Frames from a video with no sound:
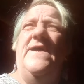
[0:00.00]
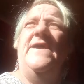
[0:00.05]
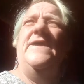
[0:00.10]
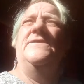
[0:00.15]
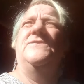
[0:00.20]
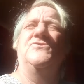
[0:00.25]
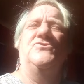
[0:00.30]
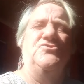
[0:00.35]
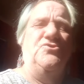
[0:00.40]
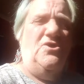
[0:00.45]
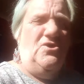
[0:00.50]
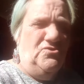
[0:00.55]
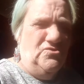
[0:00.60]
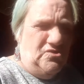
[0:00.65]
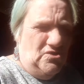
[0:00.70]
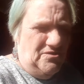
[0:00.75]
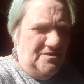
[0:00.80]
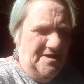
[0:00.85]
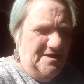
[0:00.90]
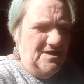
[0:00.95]
let any trolls
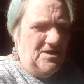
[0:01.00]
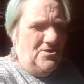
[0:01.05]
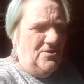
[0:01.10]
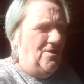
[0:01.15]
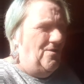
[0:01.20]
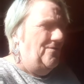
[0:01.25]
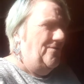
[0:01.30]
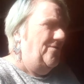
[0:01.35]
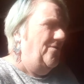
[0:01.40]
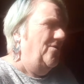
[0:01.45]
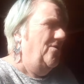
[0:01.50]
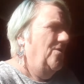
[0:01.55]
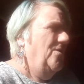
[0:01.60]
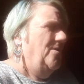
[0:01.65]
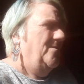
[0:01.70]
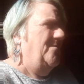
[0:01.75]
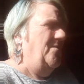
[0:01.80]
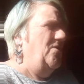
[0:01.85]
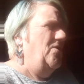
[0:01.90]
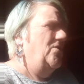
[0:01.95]
on it on.
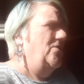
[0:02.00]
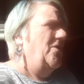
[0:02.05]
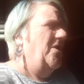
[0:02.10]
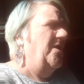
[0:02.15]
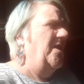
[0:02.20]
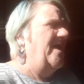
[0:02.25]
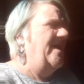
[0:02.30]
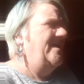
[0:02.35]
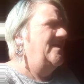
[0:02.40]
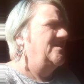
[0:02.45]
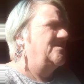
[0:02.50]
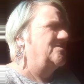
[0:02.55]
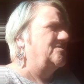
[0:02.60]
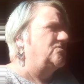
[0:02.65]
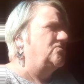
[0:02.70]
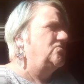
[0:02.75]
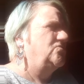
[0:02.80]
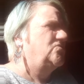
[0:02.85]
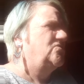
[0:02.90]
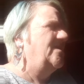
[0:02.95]
But uh, lately they
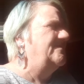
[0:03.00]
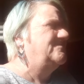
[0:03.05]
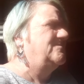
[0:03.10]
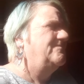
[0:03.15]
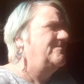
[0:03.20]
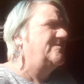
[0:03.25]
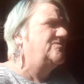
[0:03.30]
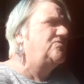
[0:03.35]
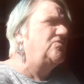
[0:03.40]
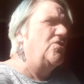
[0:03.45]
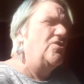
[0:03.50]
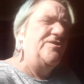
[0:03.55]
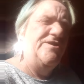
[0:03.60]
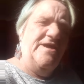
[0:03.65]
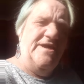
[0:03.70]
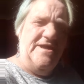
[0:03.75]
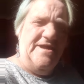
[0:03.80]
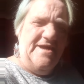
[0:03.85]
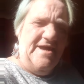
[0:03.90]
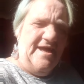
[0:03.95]
just seem to be
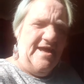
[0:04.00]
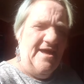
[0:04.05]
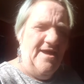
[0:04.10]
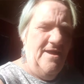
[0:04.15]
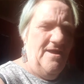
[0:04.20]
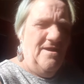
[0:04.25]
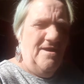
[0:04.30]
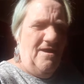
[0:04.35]
joining it.